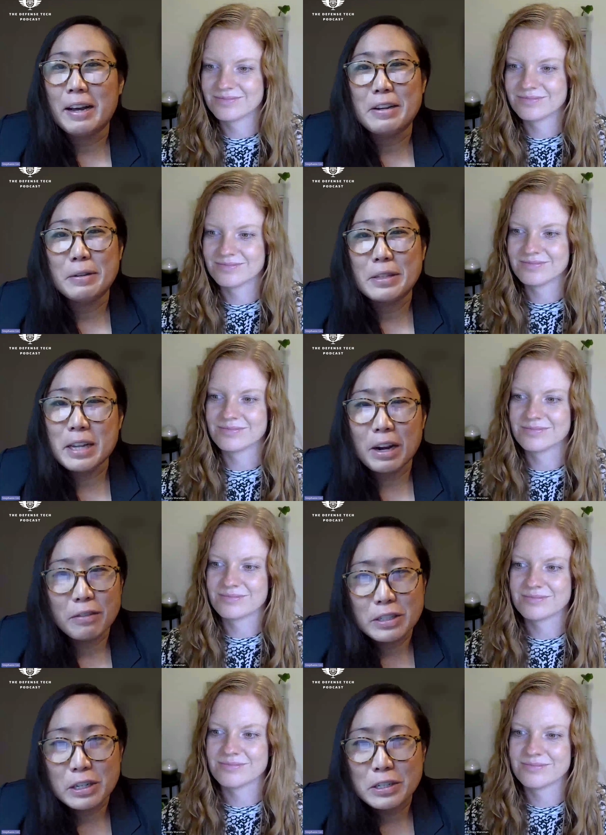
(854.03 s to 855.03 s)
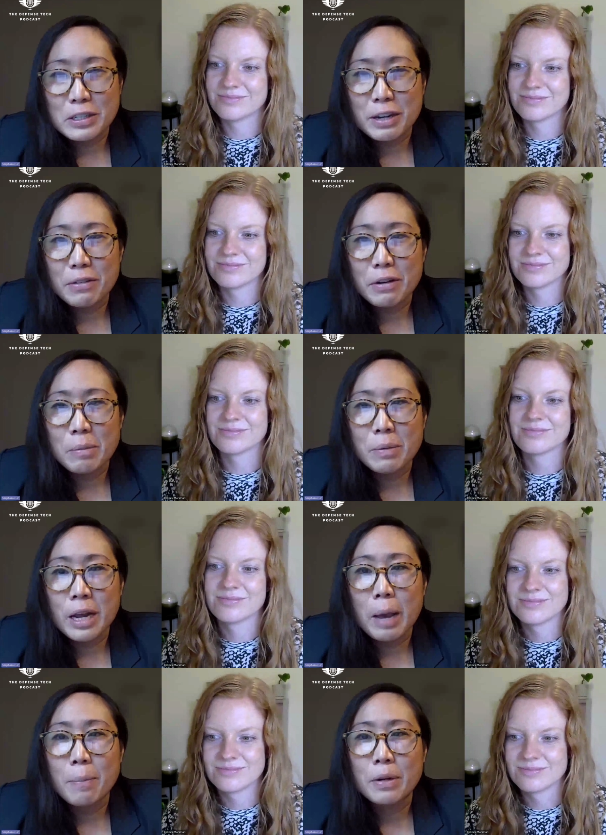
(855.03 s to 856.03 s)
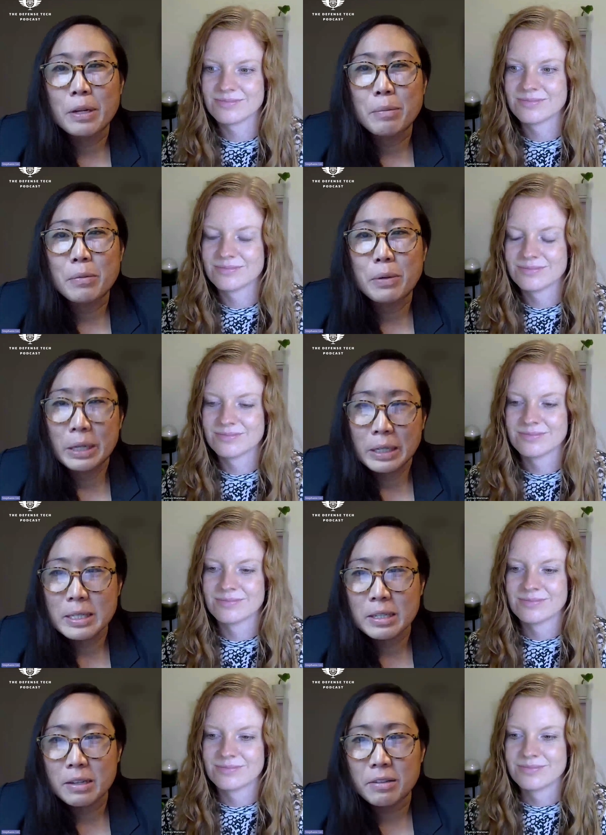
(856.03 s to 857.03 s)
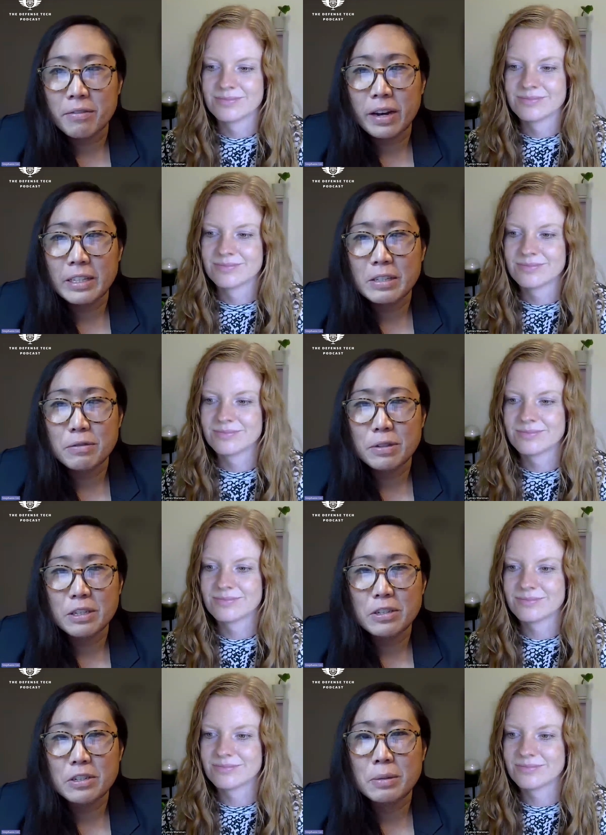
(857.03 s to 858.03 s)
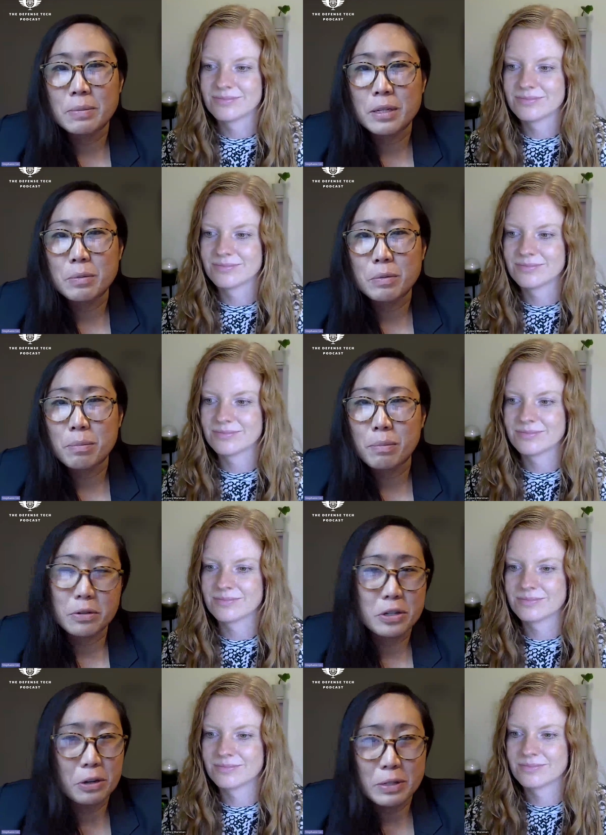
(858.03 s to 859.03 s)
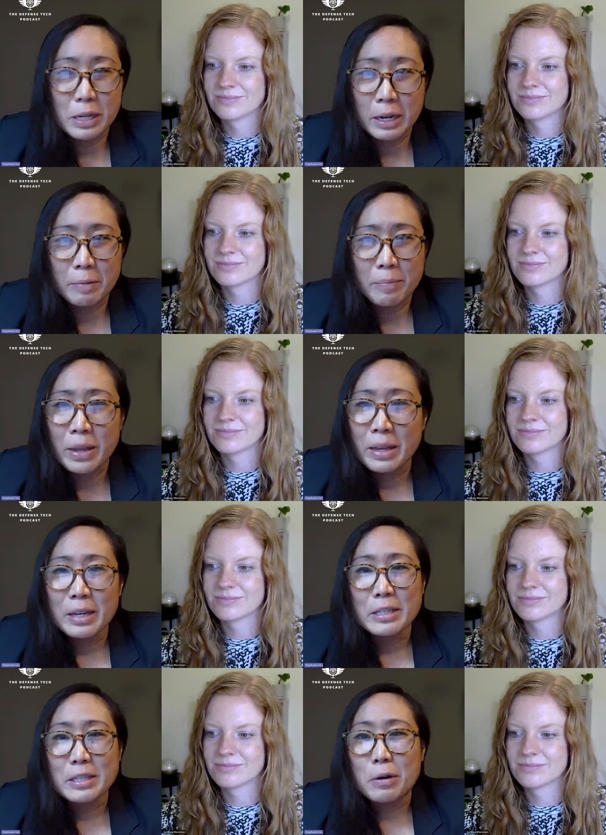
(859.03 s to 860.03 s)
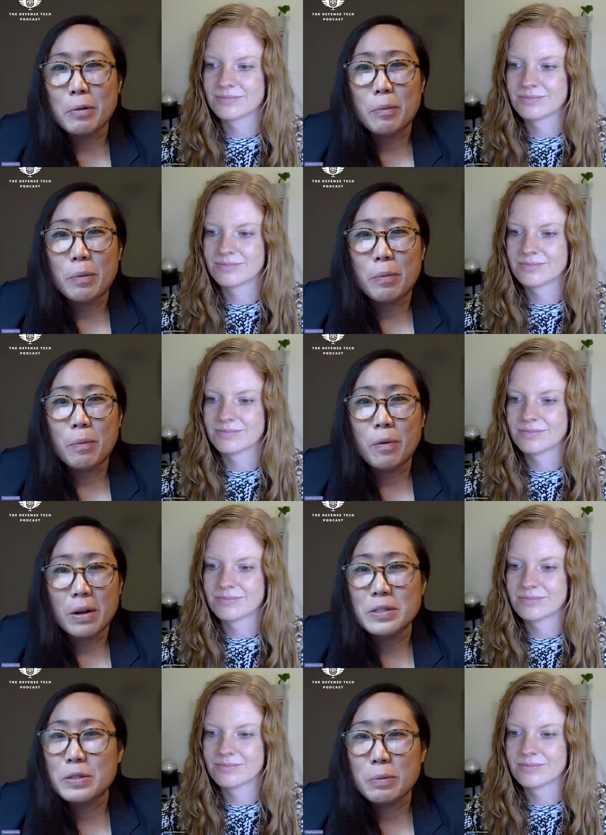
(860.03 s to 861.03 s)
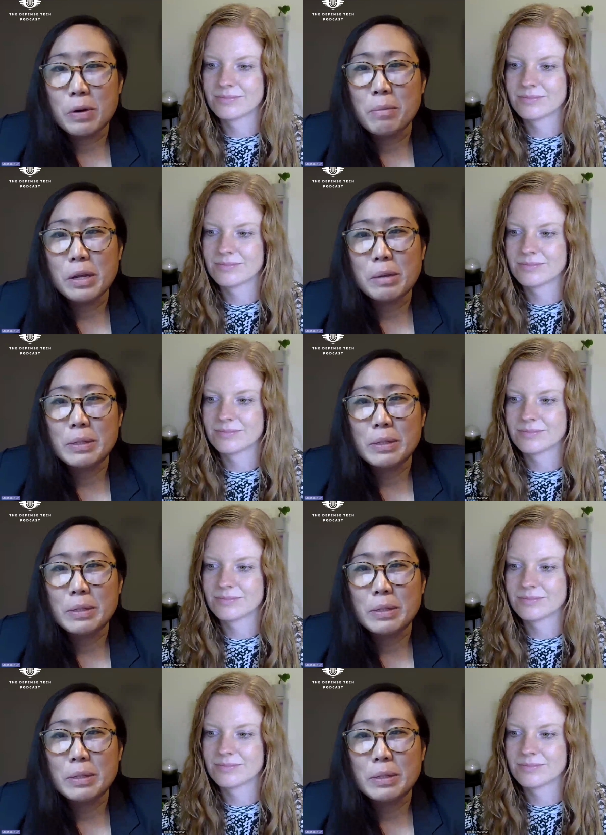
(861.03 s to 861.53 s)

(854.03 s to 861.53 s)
Speaker 1: I know these conversations have already been happening, but we need to solidify these relationships as we approach go time. So we also want to be